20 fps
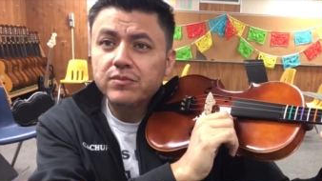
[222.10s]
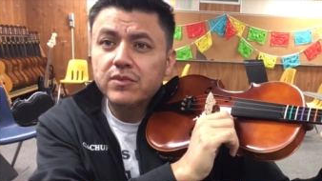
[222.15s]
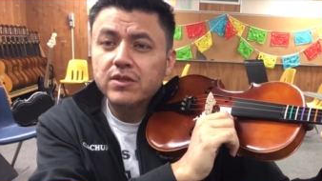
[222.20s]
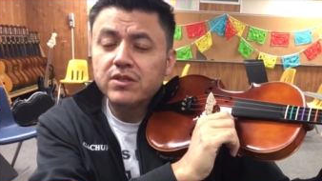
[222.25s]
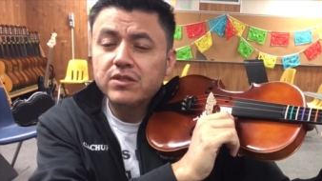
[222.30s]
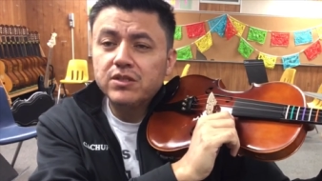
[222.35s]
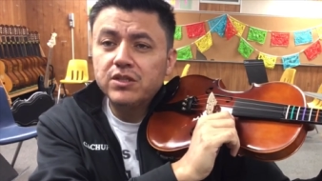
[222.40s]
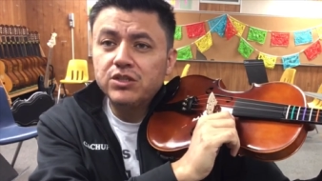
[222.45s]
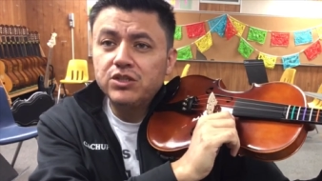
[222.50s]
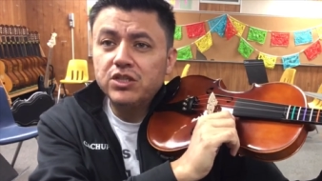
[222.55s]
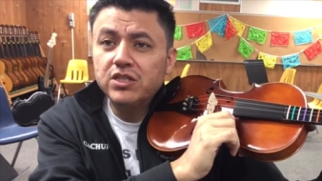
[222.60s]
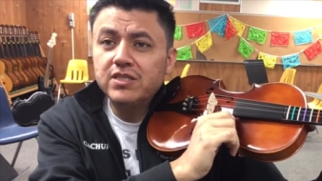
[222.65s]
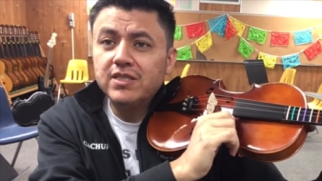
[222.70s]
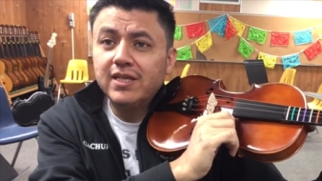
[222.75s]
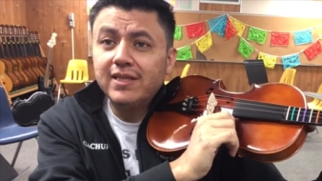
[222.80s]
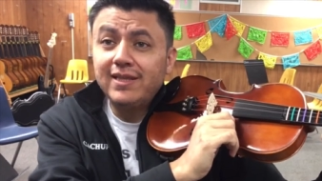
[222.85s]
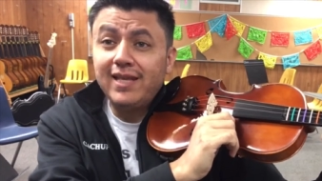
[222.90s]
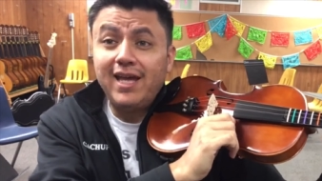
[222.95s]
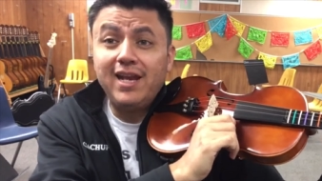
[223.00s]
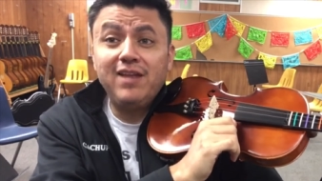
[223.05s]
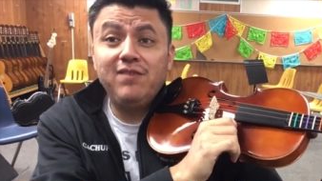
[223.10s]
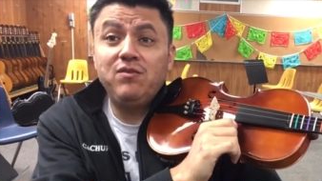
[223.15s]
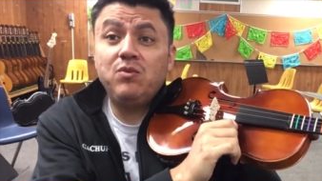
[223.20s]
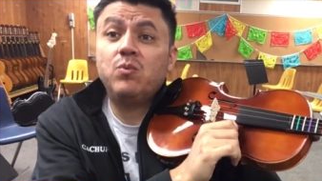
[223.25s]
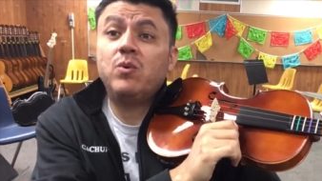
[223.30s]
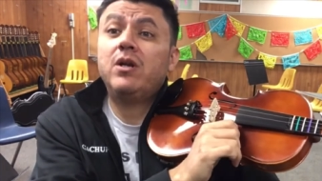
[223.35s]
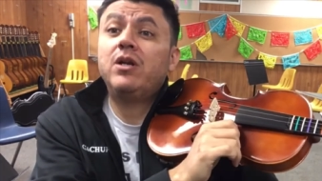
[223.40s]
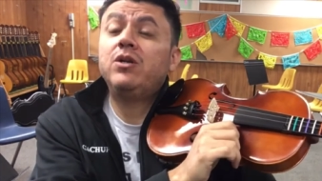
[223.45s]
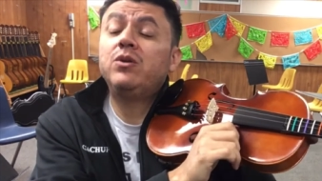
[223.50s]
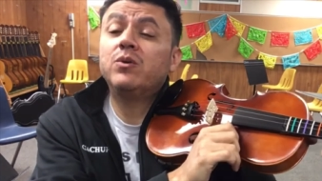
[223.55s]
So just like that, if you
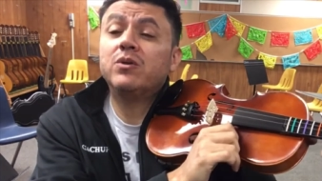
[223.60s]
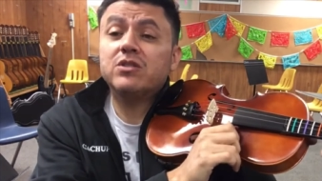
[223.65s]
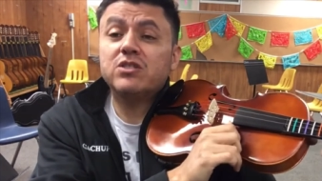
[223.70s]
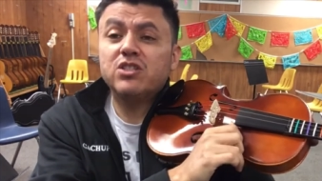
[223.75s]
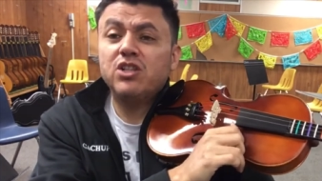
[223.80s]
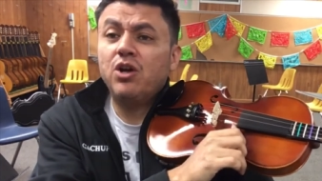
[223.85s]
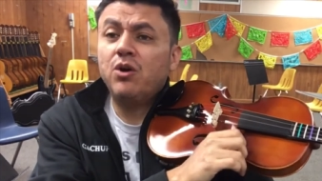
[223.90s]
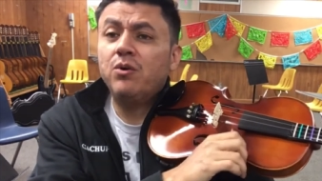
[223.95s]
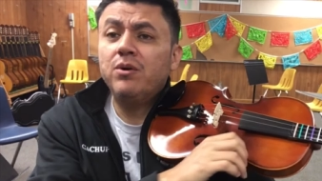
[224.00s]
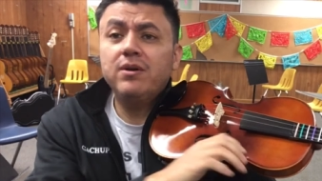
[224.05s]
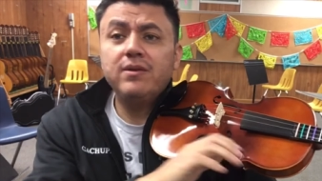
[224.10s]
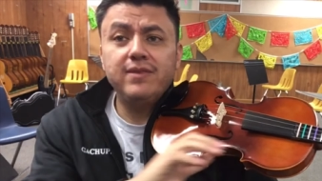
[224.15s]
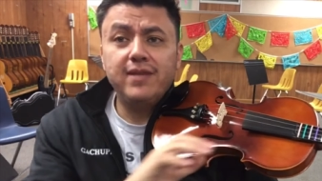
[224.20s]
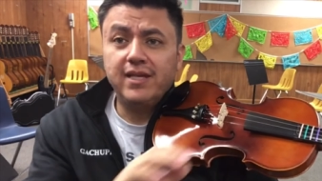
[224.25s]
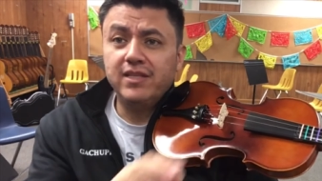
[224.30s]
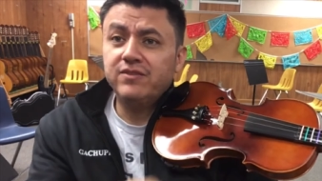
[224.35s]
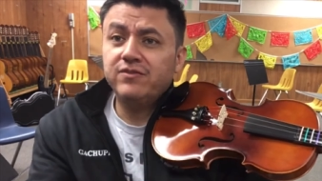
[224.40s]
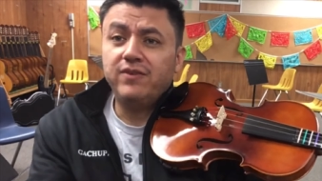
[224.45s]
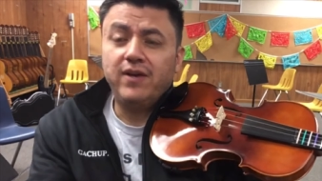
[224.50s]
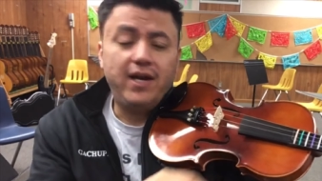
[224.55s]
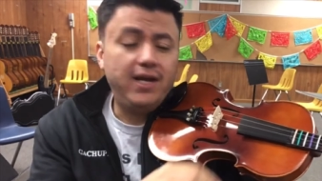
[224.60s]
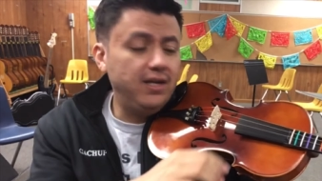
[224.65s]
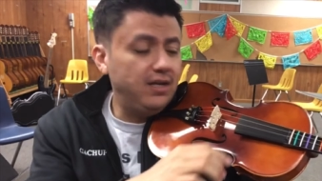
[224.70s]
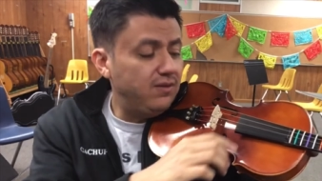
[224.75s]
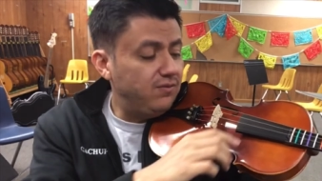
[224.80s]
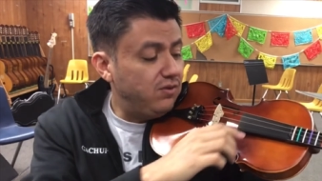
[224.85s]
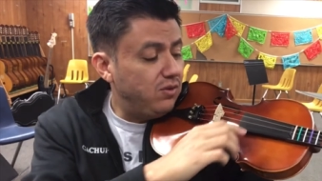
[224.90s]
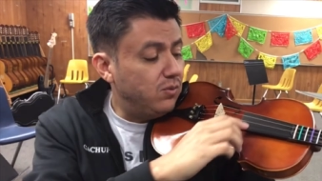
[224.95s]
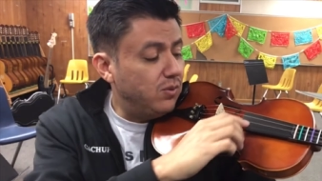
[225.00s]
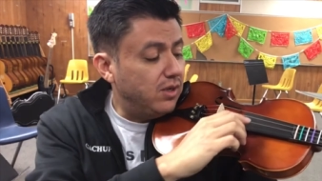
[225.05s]
want to do it slower, that's fine. If
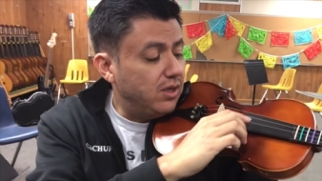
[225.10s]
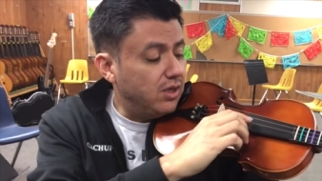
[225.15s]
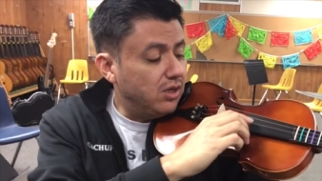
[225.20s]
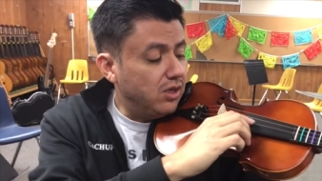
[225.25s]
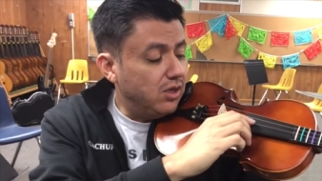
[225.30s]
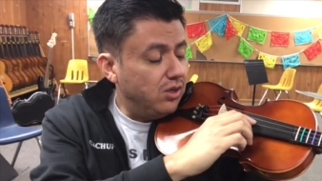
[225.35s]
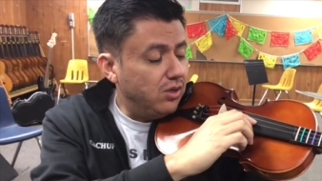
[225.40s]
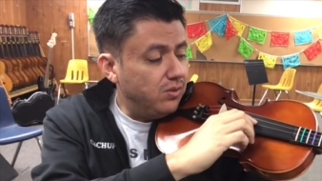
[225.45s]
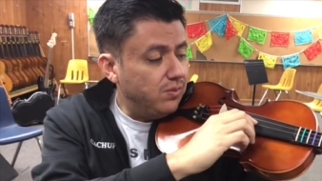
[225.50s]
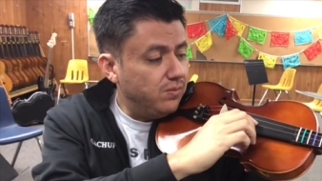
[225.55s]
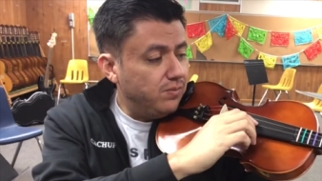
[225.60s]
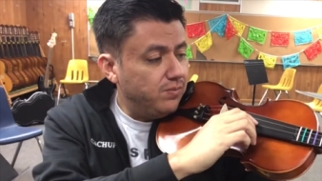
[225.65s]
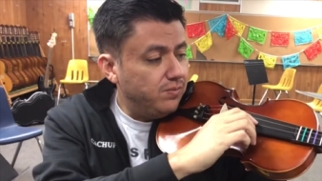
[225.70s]
you want to go